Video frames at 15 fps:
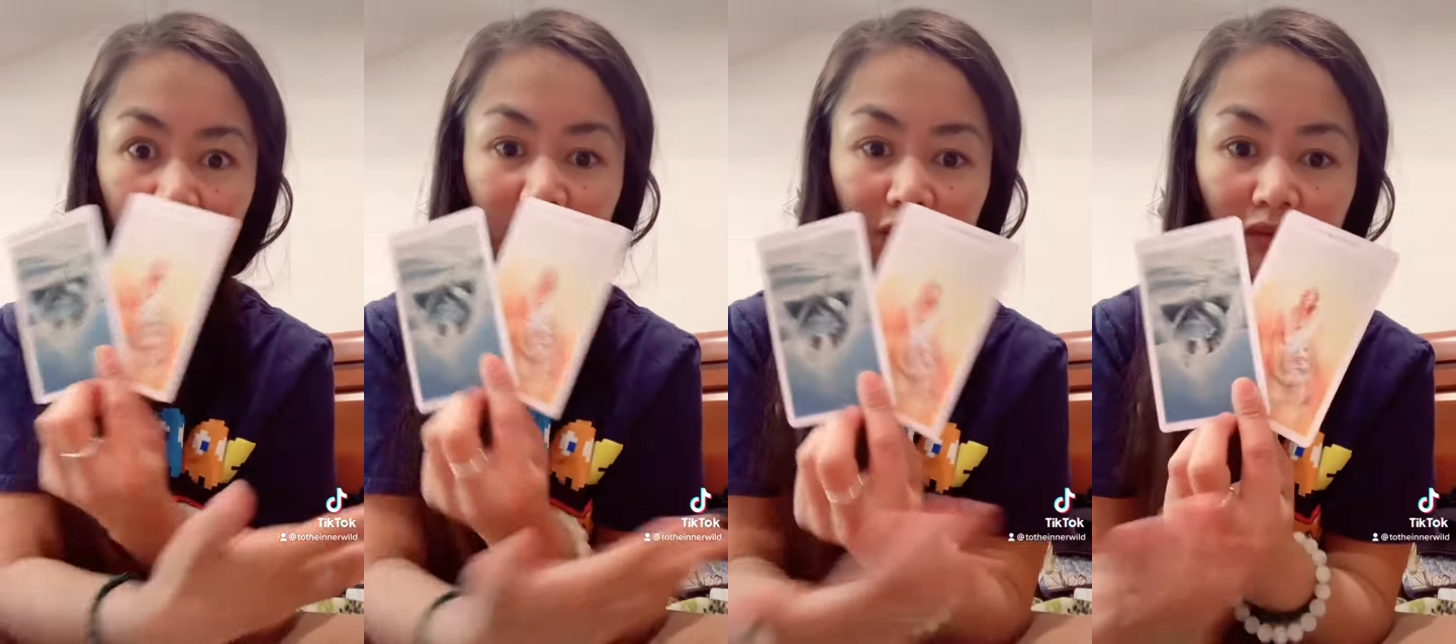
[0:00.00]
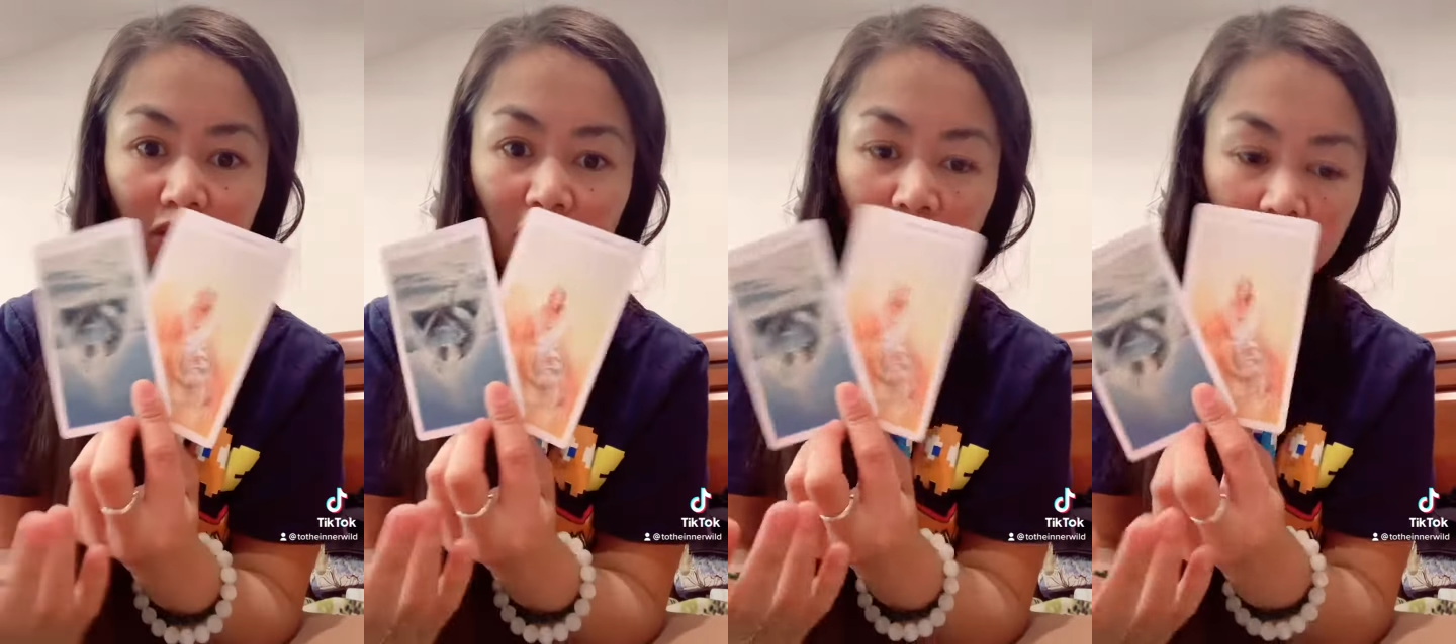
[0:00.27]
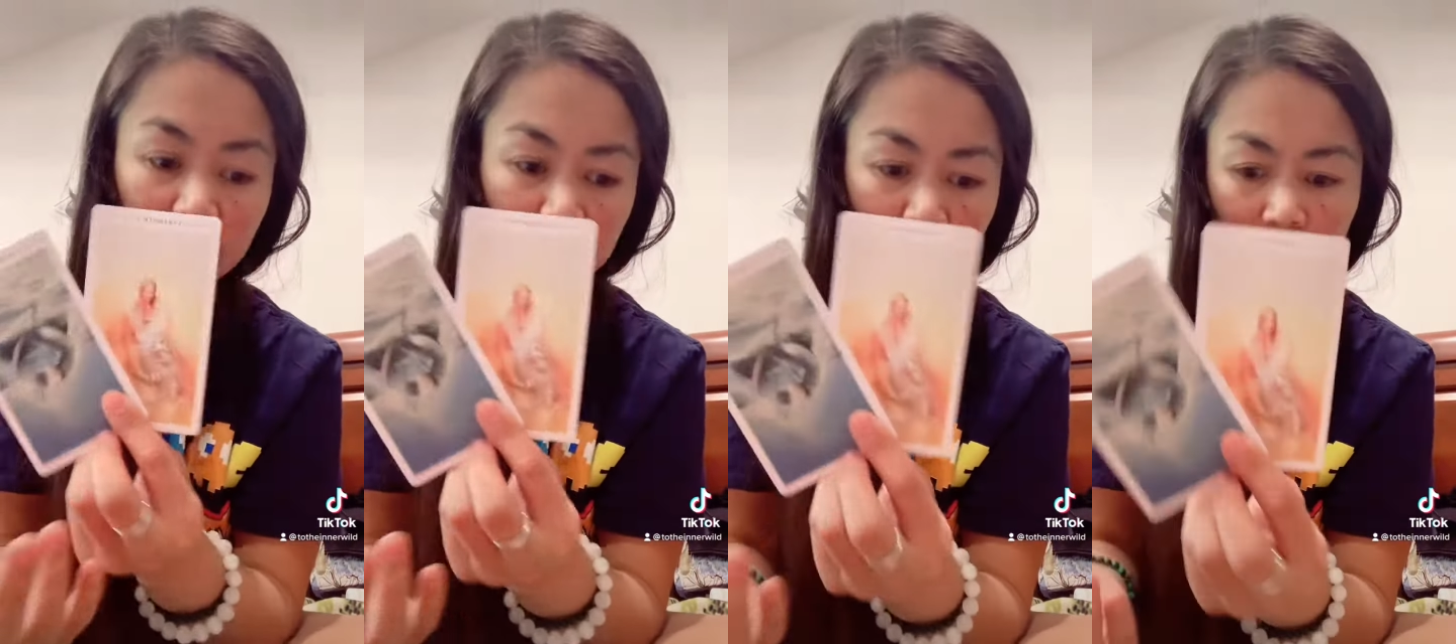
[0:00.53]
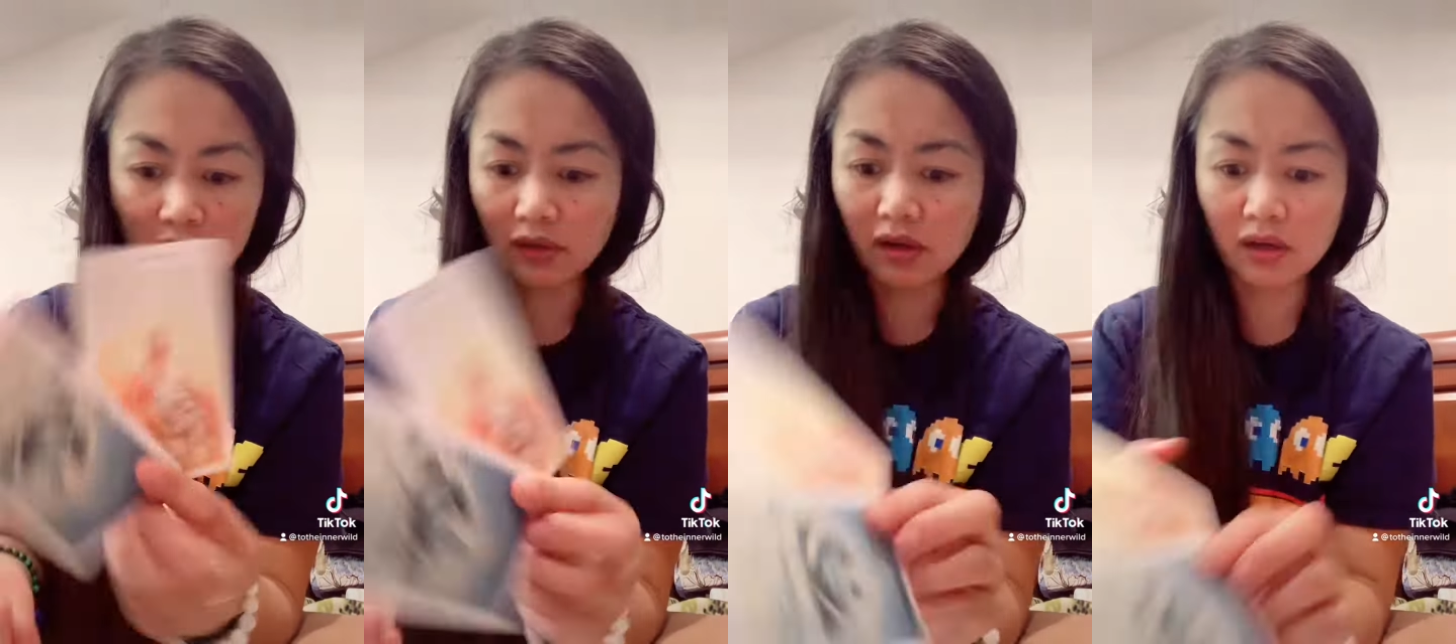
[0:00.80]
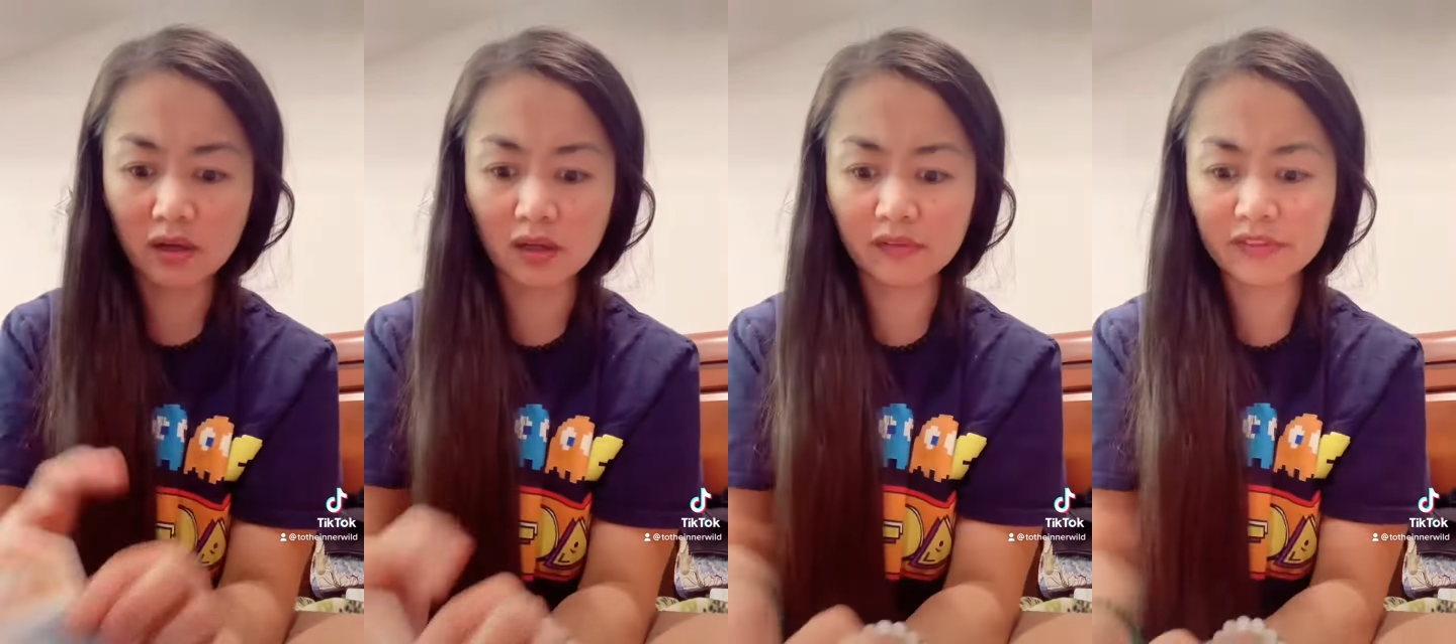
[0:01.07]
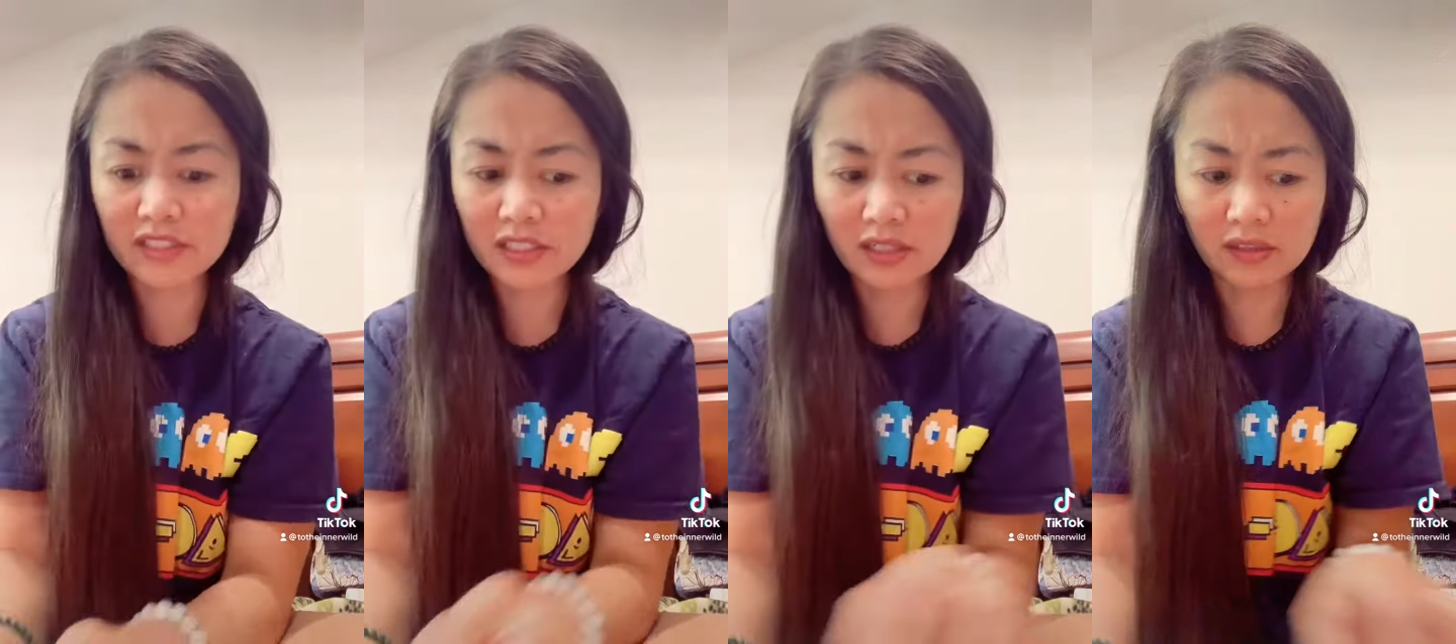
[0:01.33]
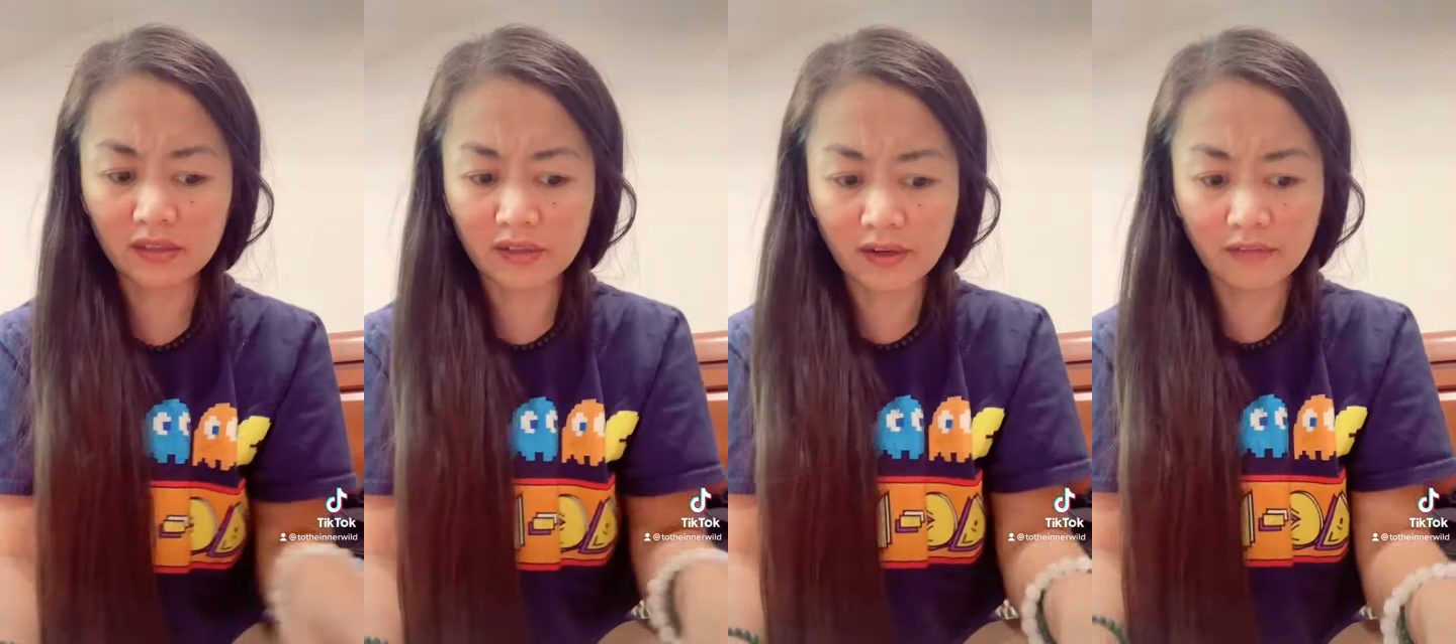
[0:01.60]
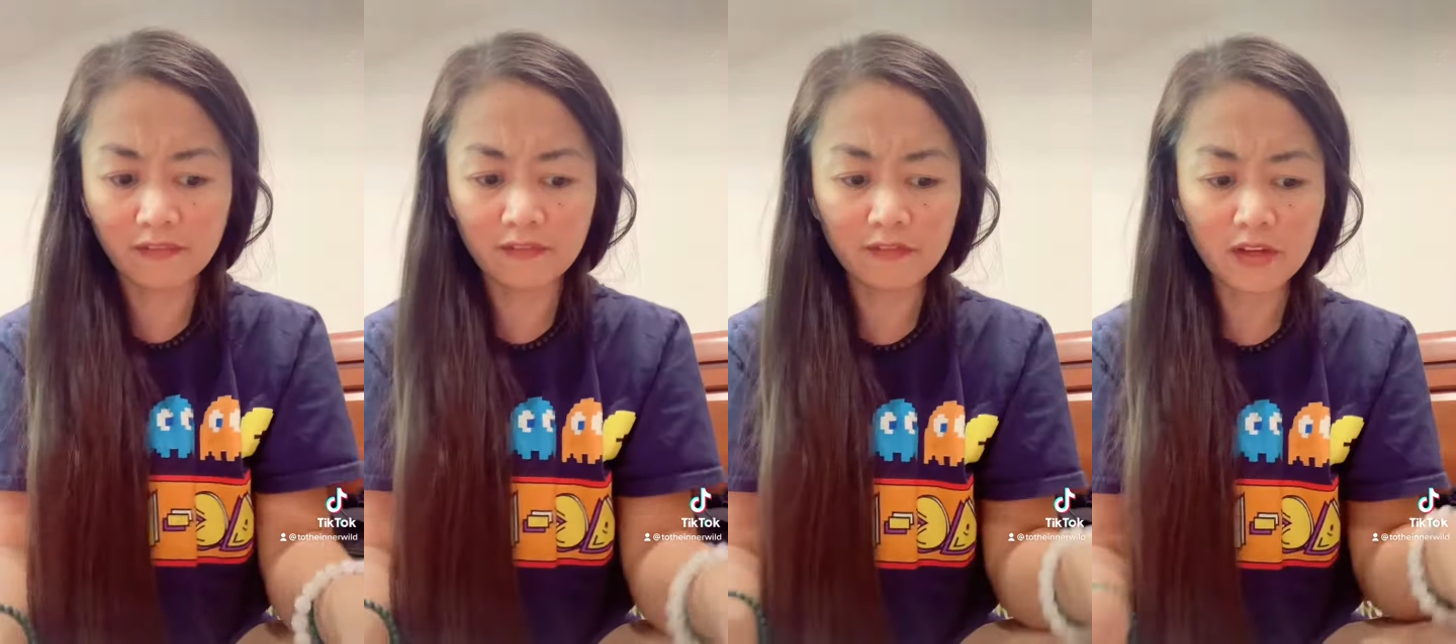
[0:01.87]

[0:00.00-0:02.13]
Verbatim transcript: like the card all of a sudden like